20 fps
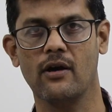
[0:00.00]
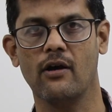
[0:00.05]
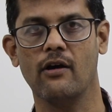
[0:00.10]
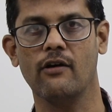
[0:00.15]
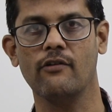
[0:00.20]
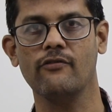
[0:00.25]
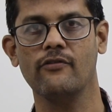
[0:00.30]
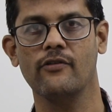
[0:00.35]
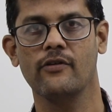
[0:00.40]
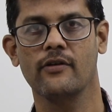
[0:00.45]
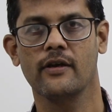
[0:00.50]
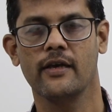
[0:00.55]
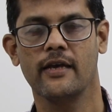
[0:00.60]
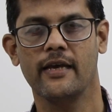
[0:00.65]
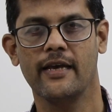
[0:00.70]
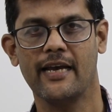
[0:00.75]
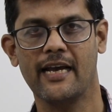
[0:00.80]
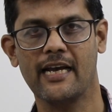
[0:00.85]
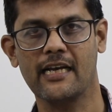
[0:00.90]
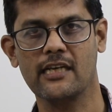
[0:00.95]
of
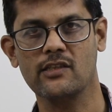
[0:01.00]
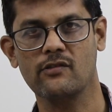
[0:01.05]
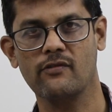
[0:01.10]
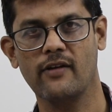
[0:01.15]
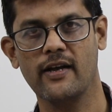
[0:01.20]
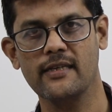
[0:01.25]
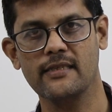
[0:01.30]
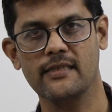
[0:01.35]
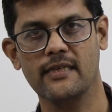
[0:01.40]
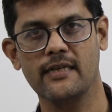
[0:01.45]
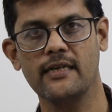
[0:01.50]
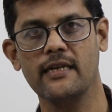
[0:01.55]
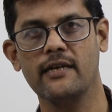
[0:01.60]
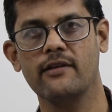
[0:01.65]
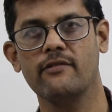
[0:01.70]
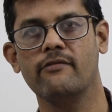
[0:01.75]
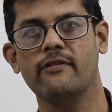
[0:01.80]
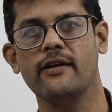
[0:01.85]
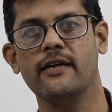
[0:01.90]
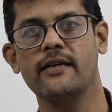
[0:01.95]
XYZ
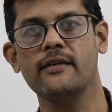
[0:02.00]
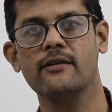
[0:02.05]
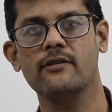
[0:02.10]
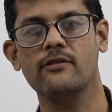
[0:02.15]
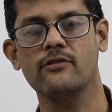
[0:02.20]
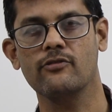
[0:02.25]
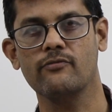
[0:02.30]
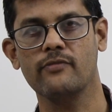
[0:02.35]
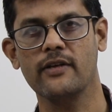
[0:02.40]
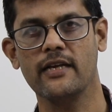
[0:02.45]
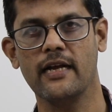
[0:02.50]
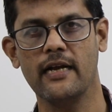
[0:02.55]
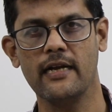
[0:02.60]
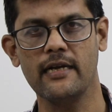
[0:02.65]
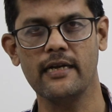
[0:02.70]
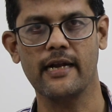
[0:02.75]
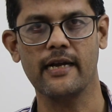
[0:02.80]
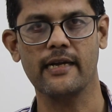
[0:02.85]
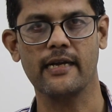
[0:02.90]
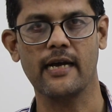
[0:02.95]
event to be
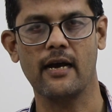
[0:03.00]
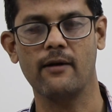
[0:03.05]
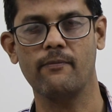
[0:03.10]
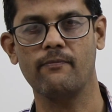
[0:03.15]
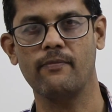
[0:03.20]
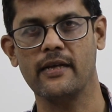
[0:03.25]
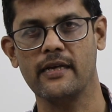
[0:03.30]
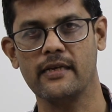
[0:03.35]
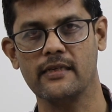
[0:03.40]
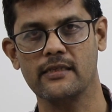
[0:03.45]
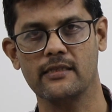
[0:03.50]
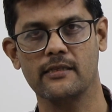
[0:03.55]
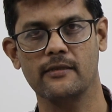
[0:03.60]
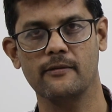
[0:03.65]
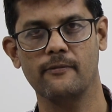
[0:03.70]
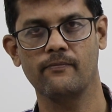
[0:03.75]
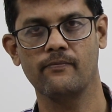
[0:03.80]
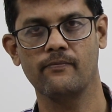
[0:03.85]
held at our place.